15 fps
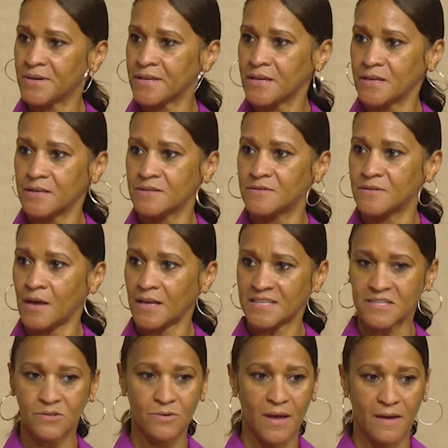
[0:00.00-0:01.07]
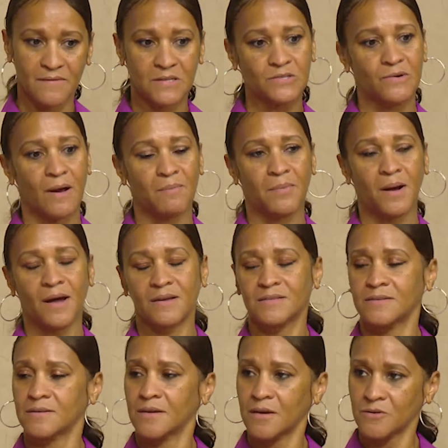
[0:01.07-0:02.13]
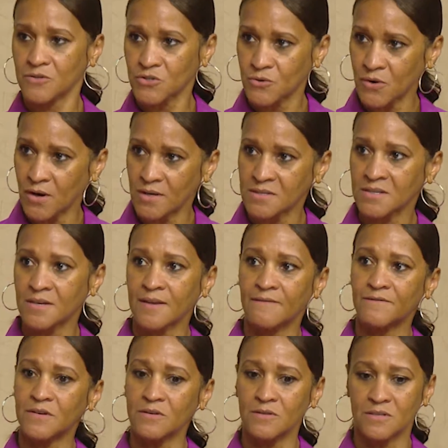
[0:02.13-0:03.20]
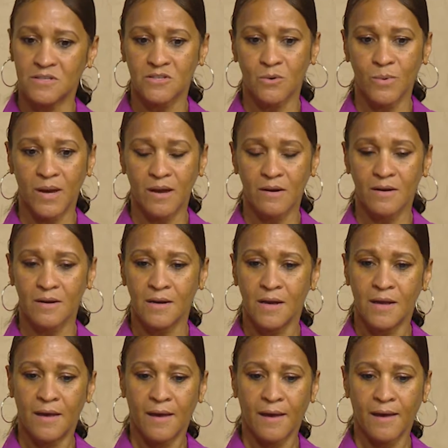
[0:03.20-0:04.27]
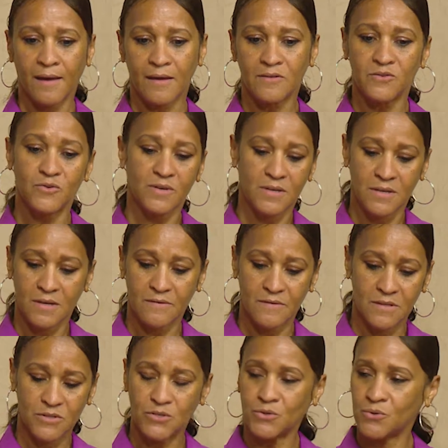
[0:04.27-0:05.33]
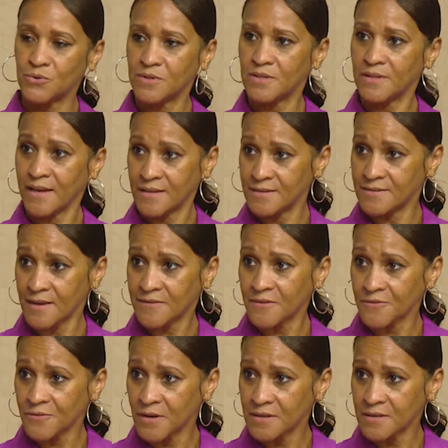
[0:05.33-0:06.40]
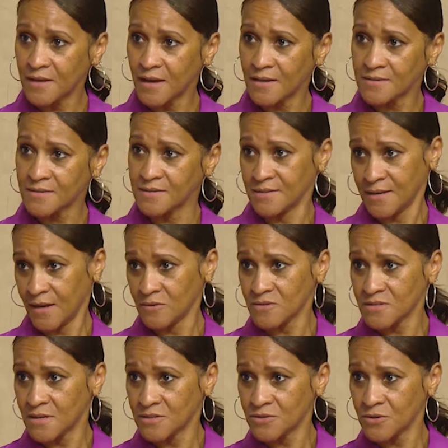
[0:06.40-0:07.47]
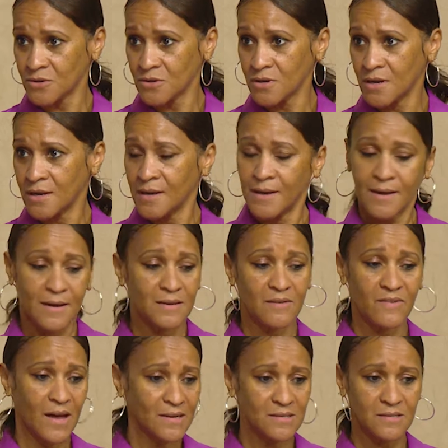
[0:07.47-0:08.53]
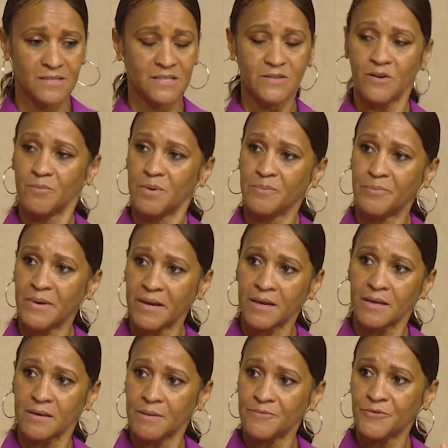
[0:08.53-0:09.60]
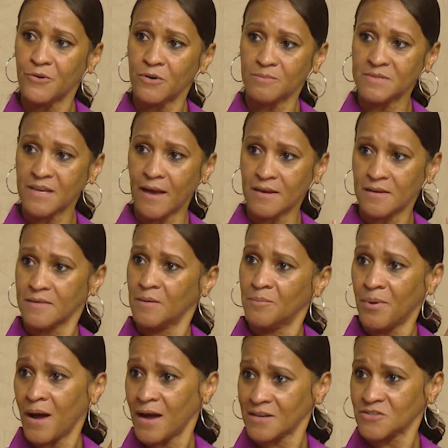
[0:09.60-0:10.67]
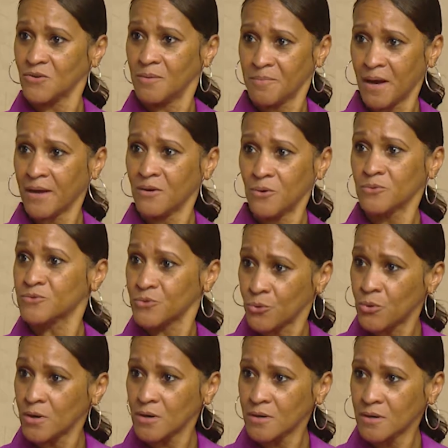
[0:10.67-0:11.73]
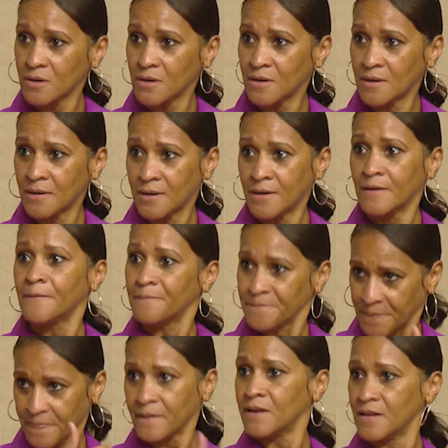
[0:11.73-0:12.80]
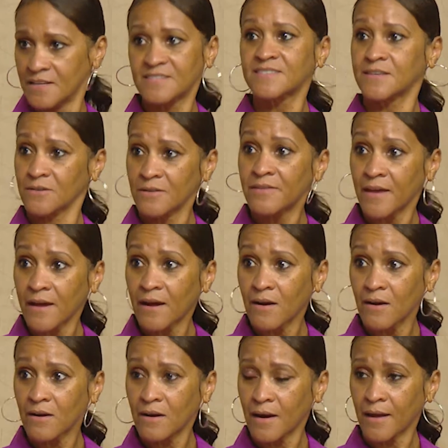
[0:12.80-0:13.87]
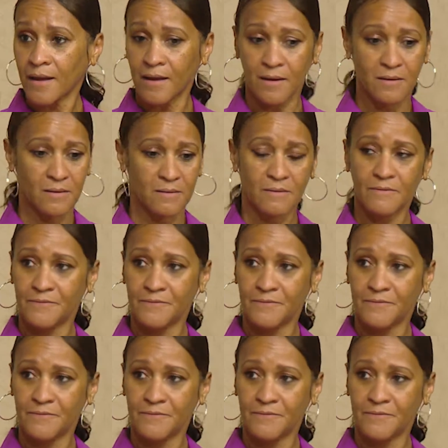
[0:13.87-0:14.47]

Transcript: put it. it I still have the drop box in Hunter's Crossing and Village Square, and you can give it to the ladies at the front desk in Town Center. Okay. And I've actually still been picking up forms out of the box on my old door. That box is still there. It's still there. It? So you're